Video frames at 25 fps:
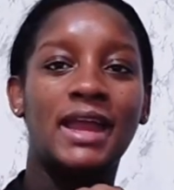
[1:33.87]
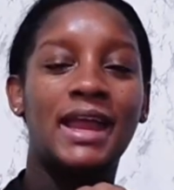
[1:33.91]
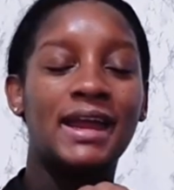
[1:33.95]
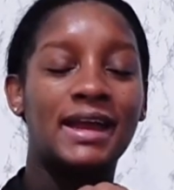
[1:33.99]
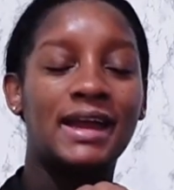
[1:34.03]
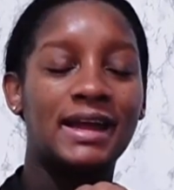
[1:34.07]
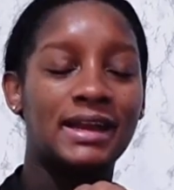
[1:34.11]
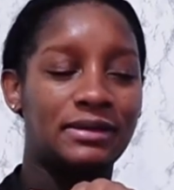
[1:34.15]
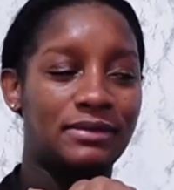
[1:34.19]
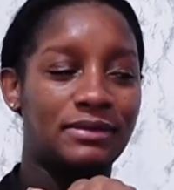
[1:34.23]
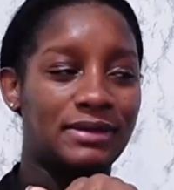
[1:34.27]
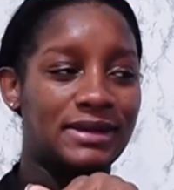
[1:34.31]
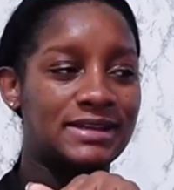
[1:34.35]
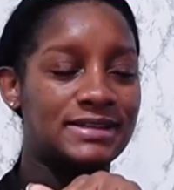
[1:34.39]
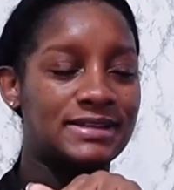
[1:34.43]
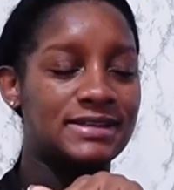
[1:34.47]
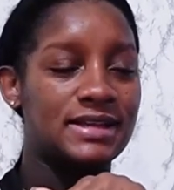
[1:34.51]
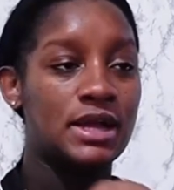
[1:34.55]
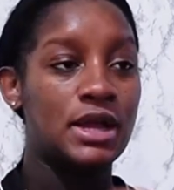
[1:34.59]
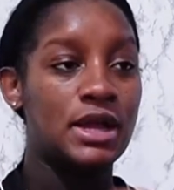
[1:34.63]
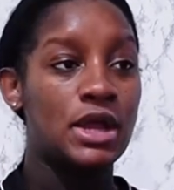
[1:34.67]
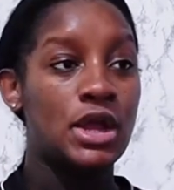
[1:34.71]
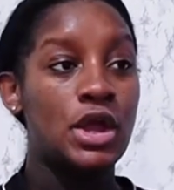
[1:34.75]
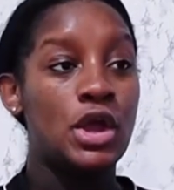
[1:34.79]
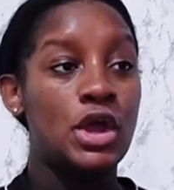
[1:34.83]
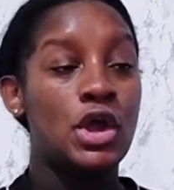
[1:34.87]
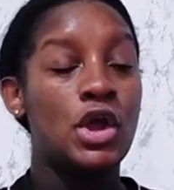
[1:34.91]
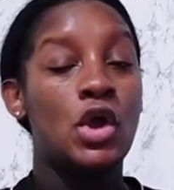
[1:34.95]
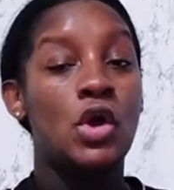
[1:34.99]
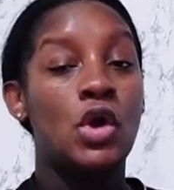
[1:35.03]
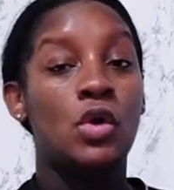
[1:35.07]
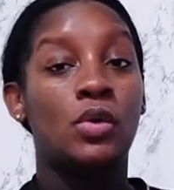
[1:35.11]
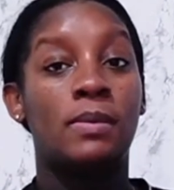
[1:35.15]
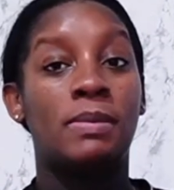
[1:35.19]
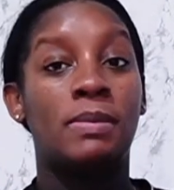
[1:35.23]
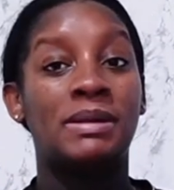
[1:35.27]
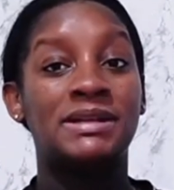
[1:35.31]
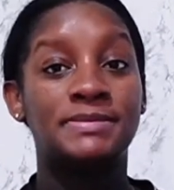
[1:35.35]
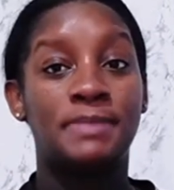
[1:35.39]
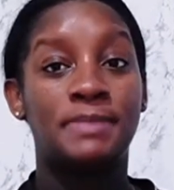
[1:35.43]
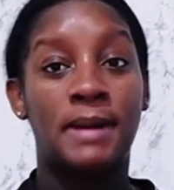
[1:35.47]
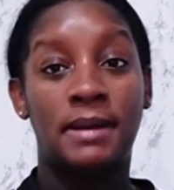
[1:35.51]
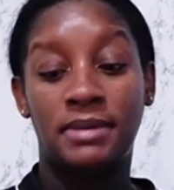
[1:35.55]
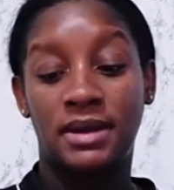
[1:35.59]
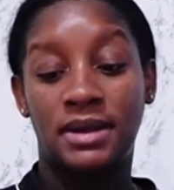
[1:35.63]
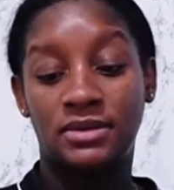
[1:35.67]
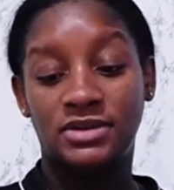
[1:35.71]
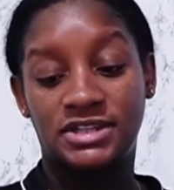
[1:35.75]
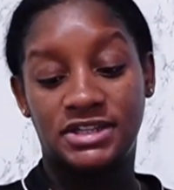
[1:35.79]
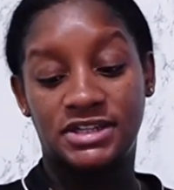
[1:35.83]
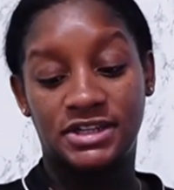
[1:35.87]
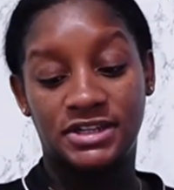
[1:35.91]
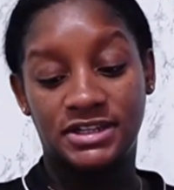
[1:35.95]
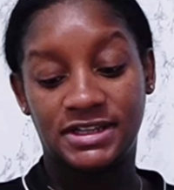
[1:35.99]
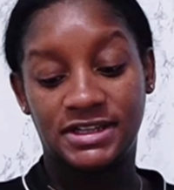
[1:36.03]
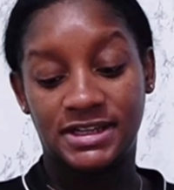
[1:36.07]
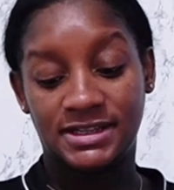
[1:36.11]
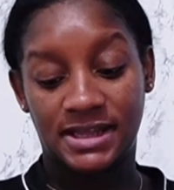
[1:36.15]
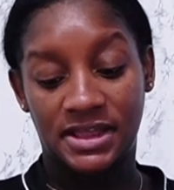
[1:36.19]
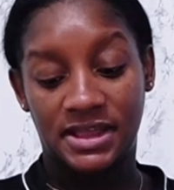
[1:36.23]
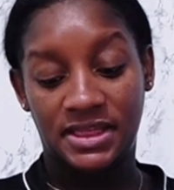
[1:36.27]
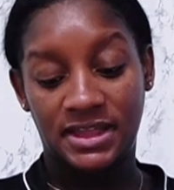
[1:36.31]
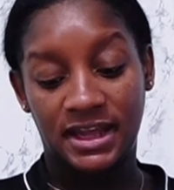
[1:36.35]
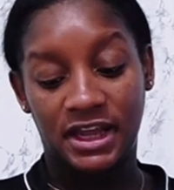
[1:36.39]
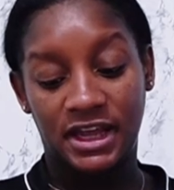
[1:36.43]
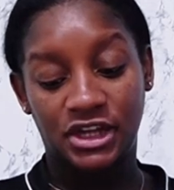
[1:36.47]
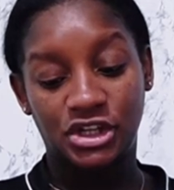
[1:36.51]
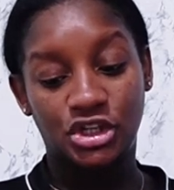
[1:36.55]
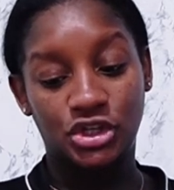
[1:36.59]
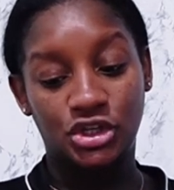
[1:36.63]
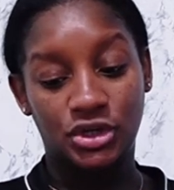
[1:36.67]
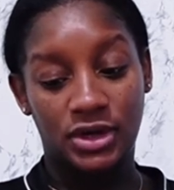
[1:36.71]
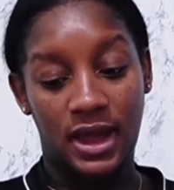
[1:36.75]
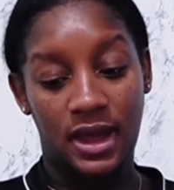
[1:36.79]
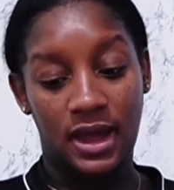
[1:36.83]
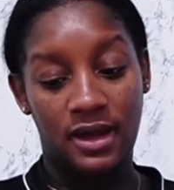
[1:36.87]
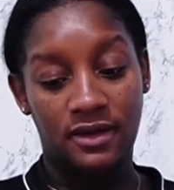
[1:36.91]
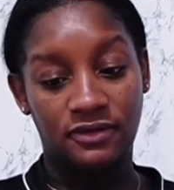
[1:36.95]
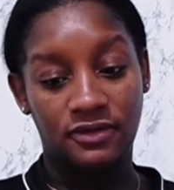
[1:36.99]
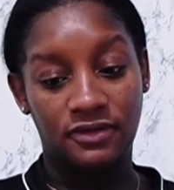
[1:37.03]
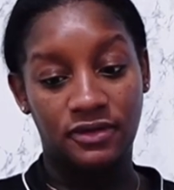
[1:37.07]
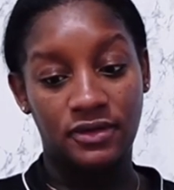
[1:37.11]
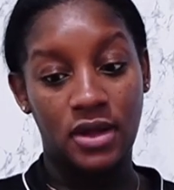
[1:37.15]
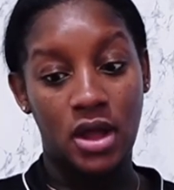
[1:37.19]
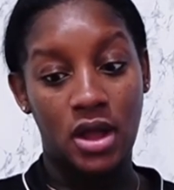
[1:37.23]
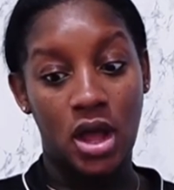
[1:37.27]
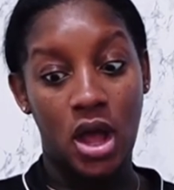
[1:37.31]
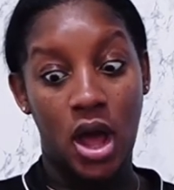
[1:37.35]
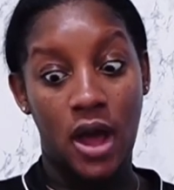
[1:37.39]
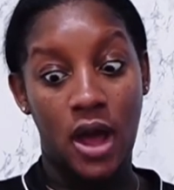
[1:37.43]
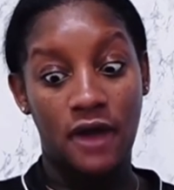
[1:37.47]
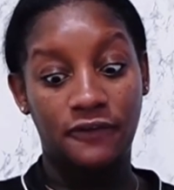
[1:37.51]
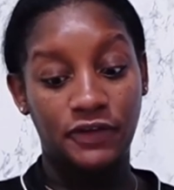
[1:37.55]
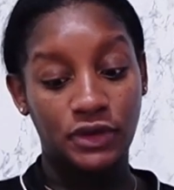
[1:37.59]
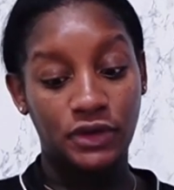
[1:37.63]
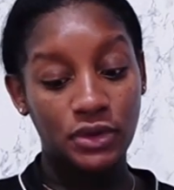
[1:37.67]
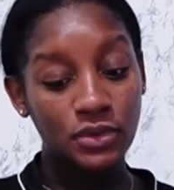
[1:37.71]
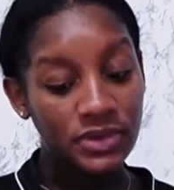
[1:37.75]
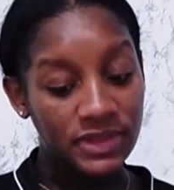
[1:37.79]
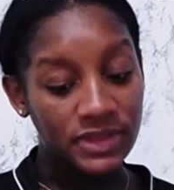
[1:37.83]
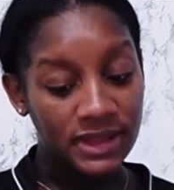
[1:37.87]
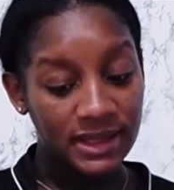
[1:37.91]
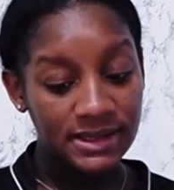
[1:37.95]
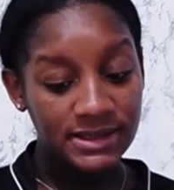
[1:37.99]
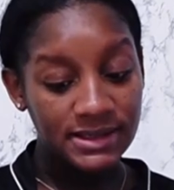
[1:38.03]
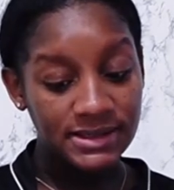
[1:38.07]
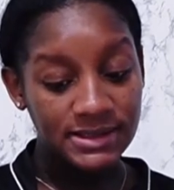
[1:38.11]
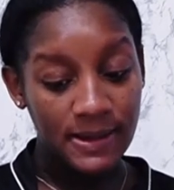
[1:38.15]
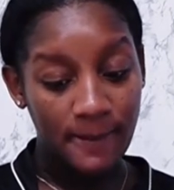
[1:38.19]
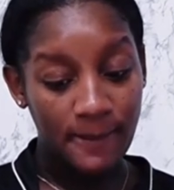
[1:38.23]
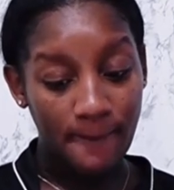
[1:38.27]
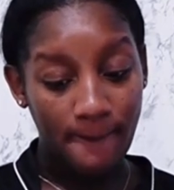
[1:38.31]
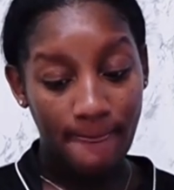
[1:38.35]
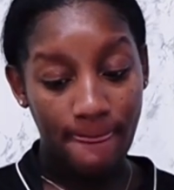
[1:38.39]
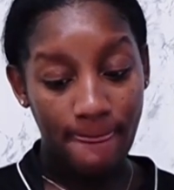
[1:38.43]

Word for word: Anyways, we're about to pop downstairs because I think I should have a few things